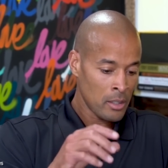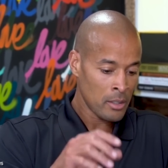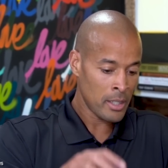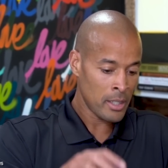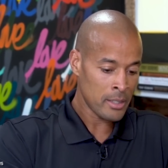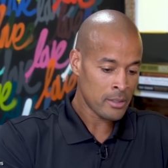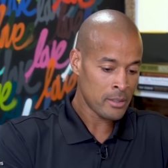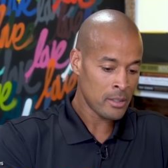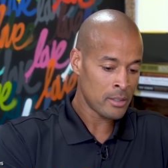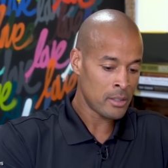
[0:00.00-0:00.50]

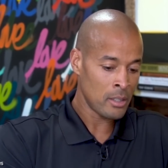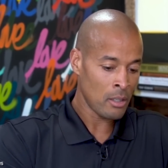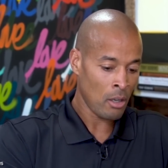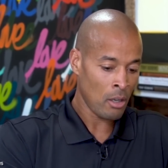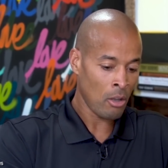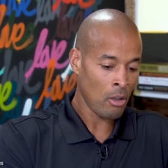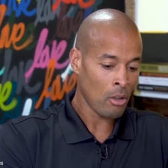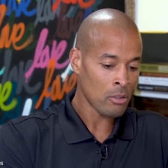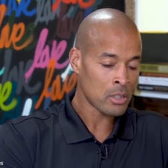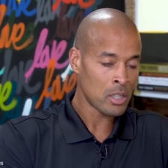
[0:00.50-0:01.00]
this is the
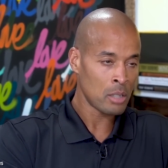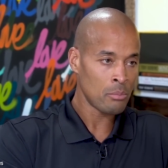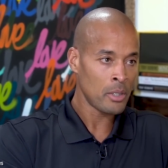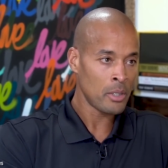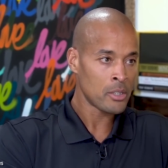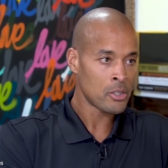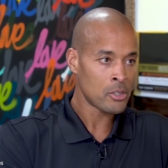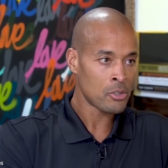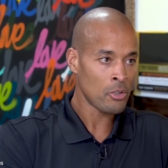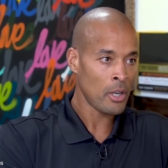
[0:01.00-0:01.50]

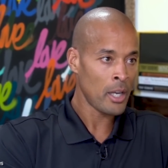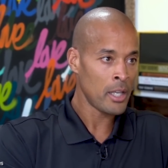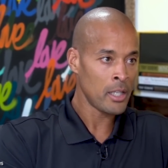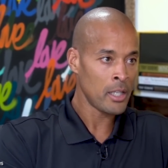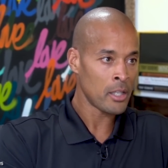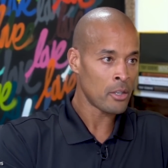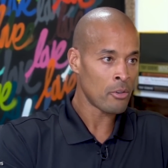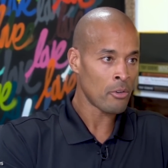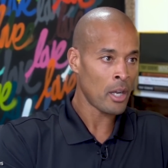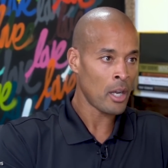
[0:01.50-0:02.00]
ultimate
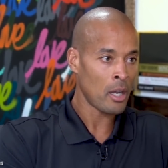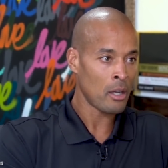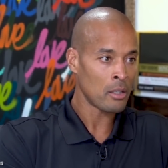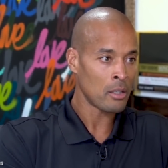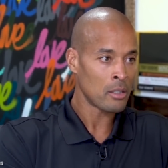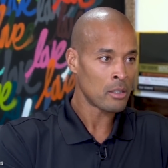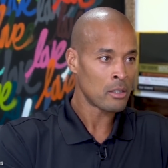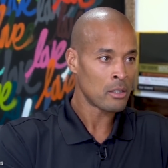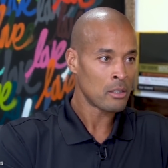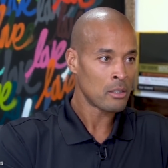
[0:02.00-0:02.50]
training
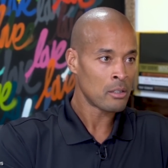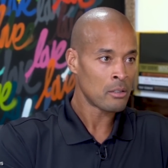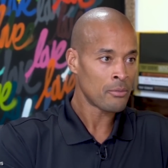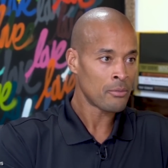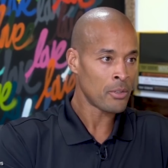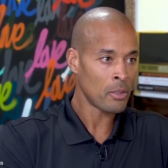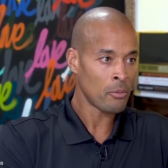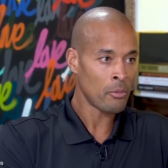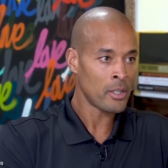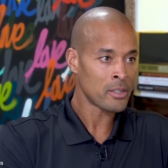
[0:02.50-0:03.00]
ground
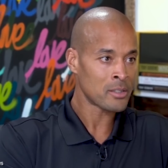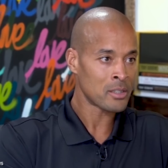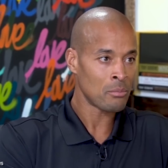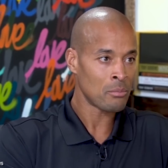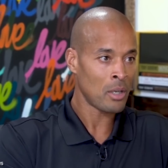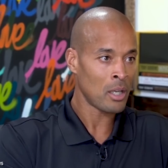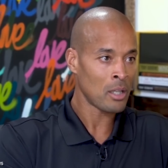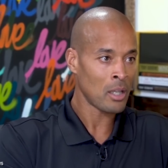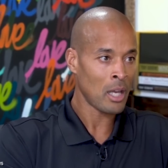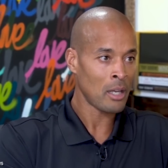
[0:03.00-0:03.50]
for the rest
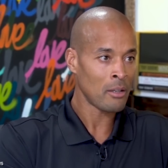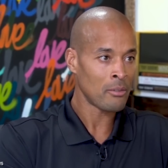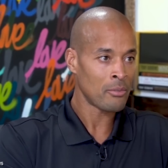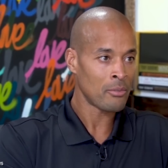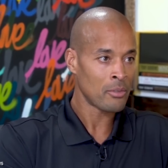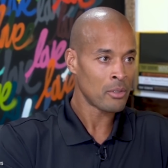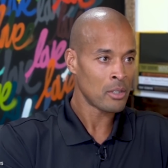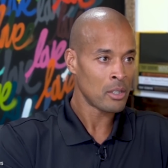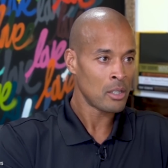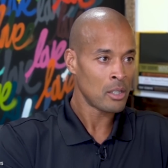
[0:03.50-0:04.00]
of my life.
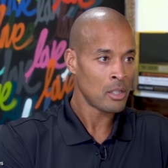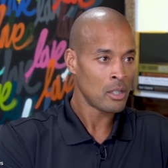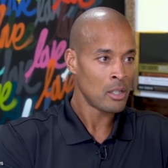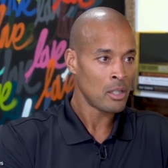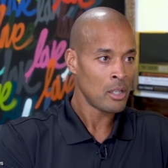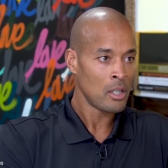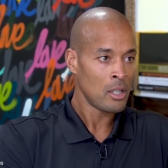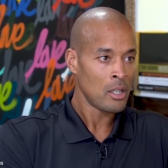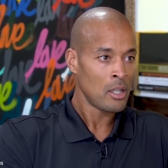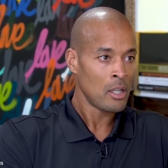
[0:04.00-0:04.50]
hmm
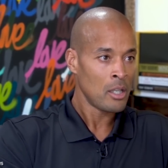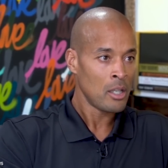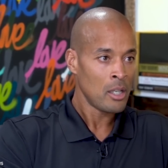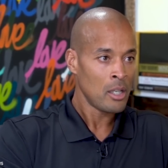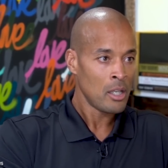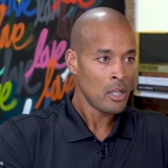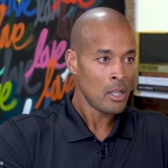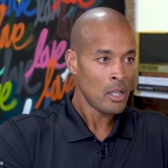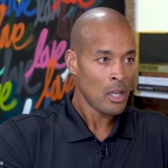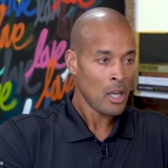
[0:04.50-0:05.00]

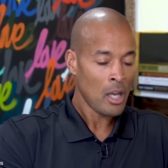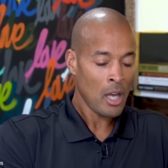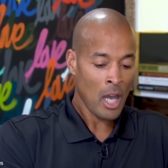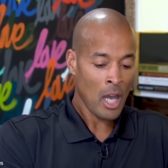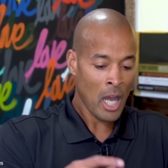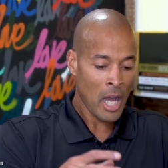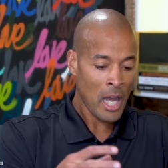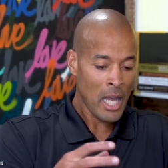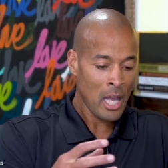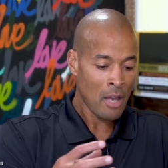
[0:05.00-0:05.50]

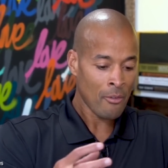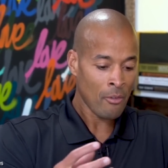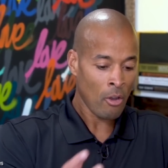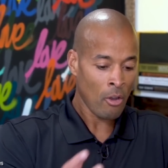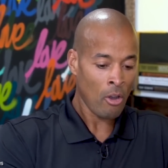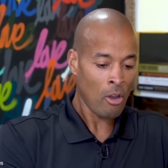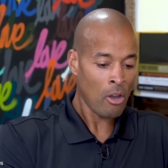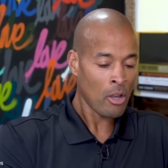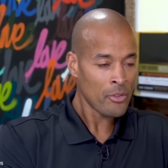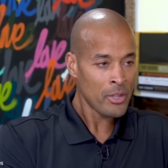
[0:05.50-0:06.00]
I have
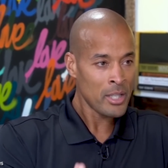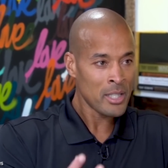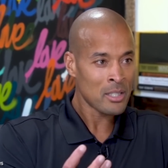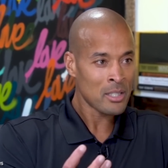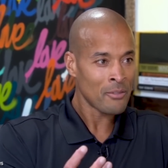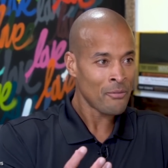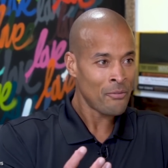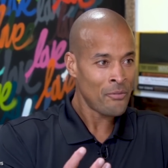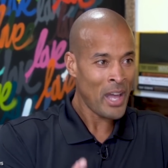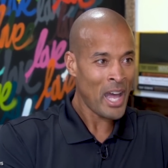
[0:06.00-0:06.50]
all
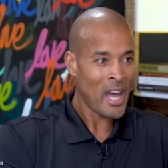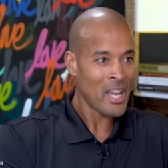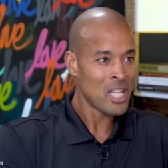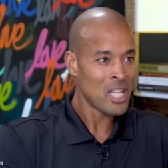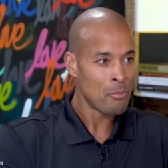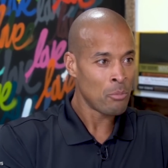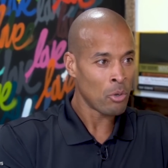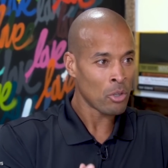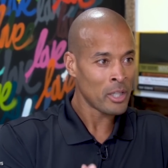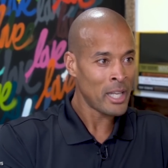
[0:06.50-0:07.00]
these
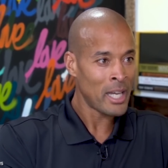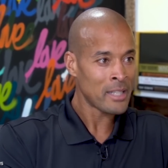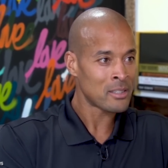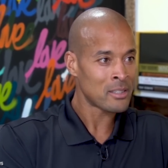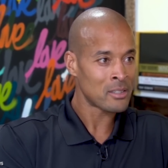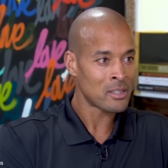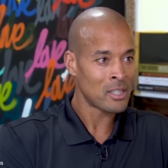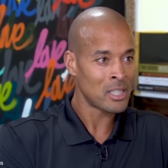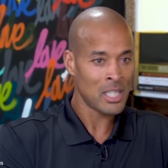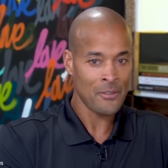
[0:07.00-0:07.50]
valuable
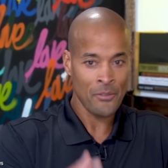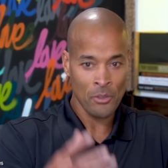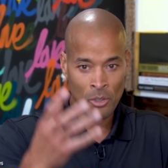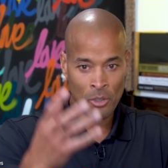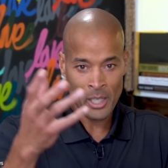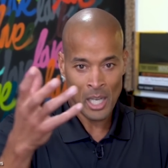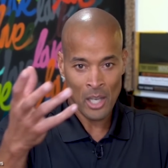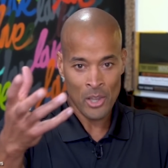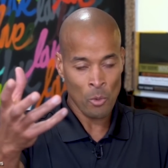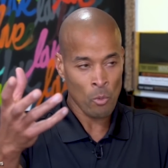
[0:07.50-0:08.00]
lessons. Because if you
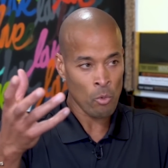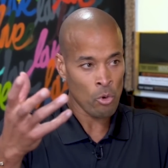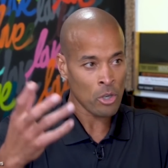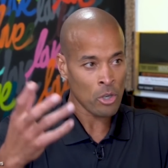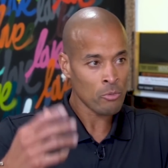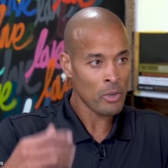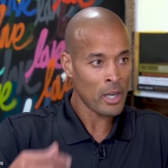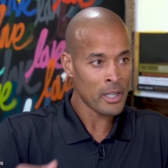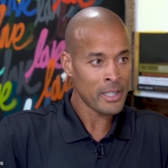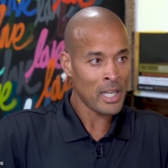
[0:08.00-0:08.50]
look out in the
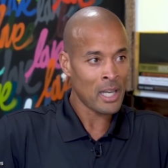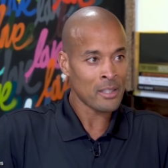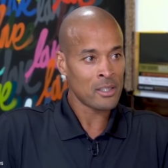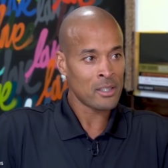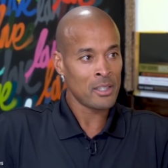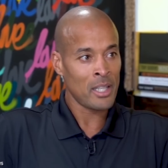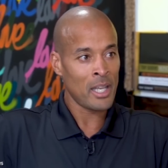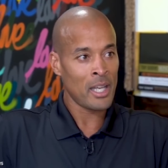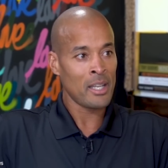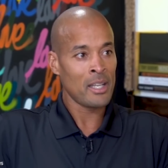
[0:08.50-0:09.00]
world right now
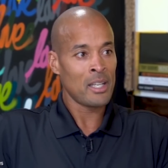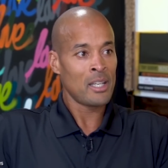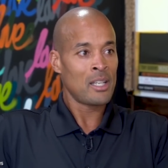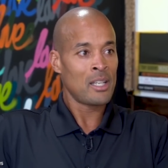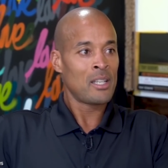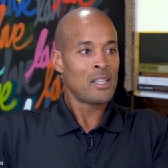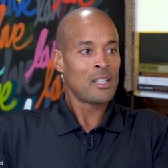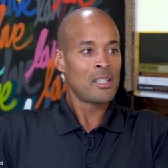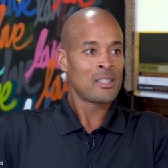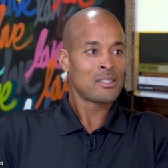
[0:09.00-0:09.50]
today,
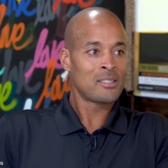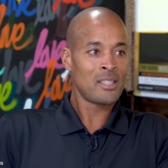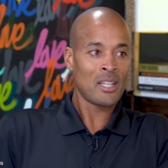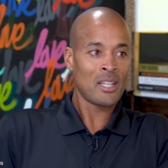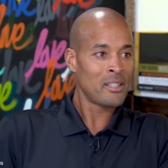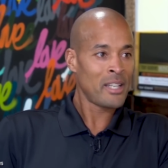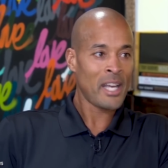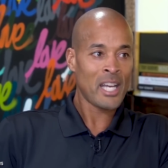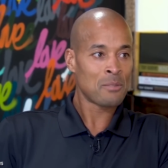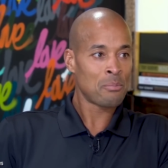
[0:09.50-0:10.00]
it's
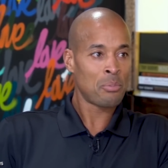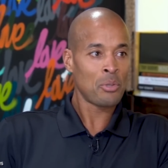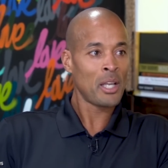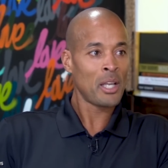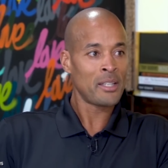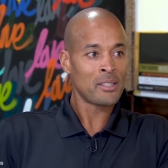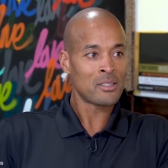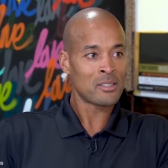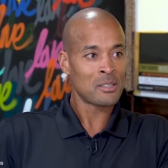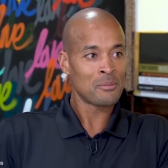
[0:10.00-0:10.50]
not a nice
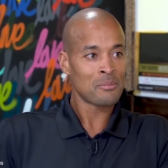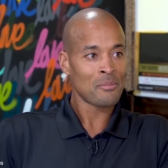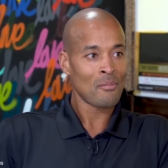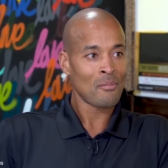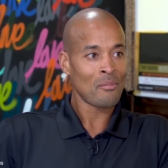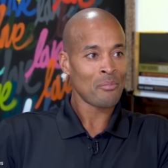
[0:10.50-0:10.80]
place.